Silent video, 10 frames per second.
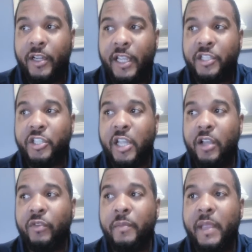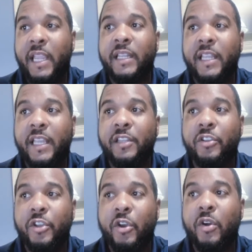and shall remain in
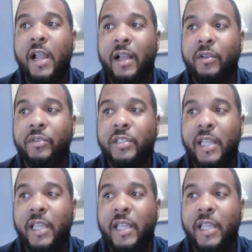your house,